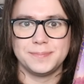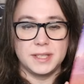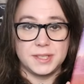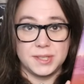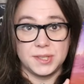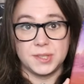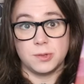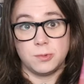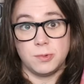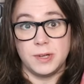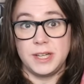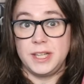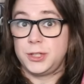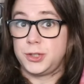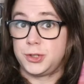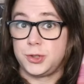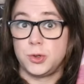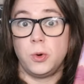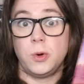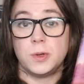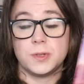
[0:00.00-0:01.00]
This is a really
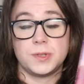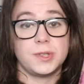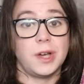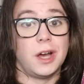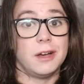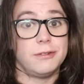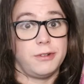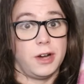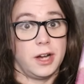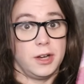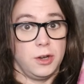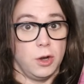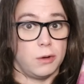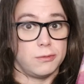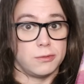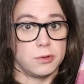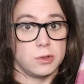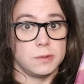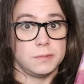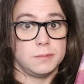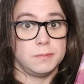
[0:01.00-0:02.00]
short sci-fi
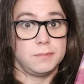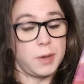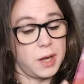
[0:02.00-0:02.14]
novel,